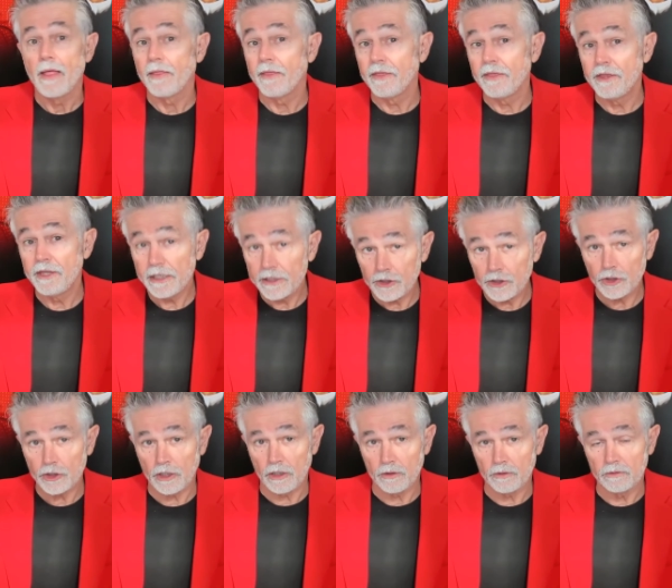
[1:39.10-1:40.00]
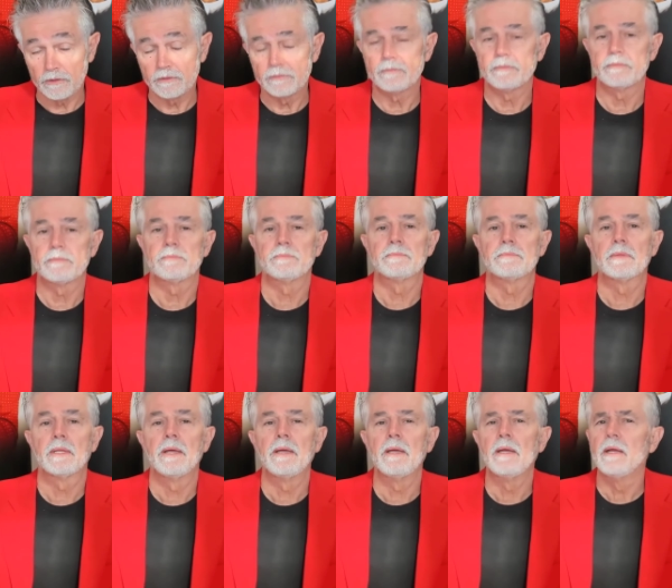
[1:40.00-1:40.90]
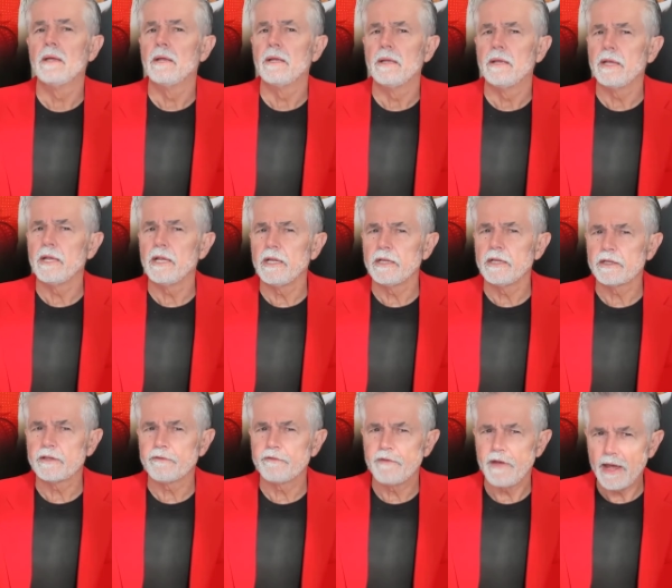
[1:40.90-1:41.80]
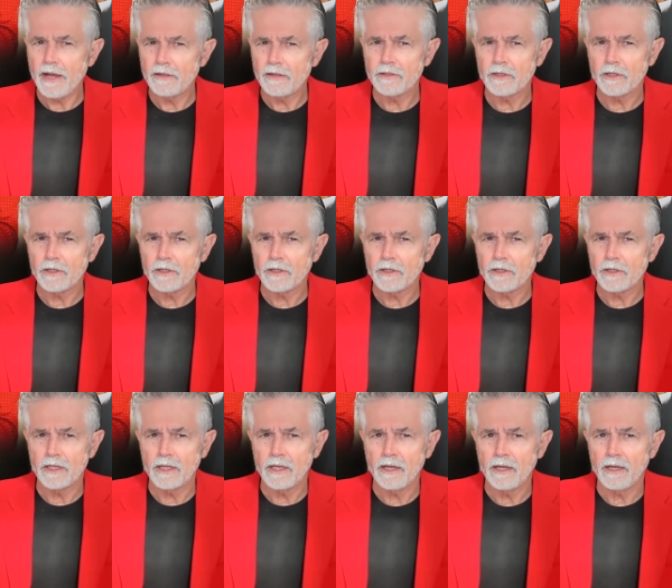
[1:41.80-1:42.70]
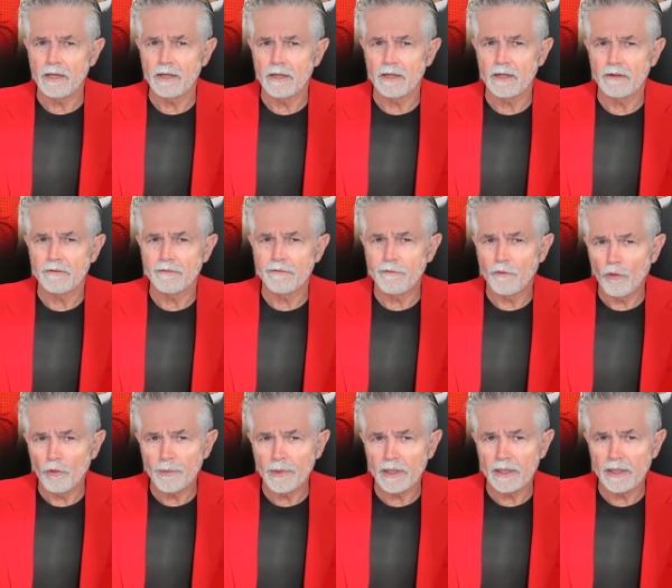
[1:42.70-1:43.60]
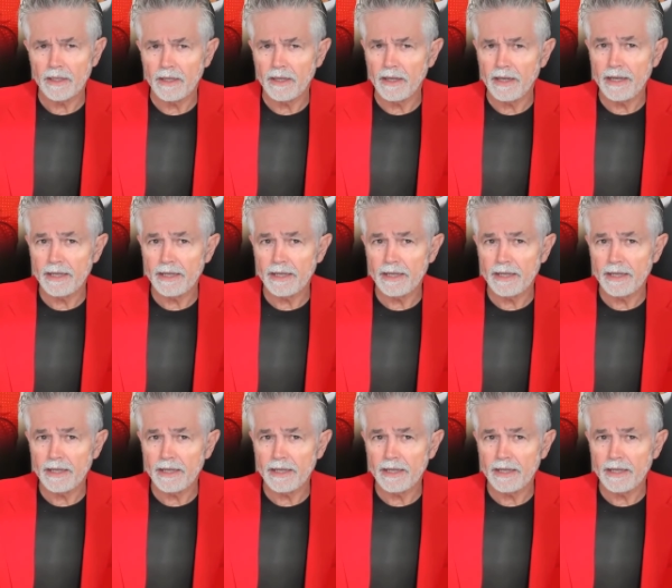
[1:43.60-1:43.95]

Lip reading: This show is founded on the formula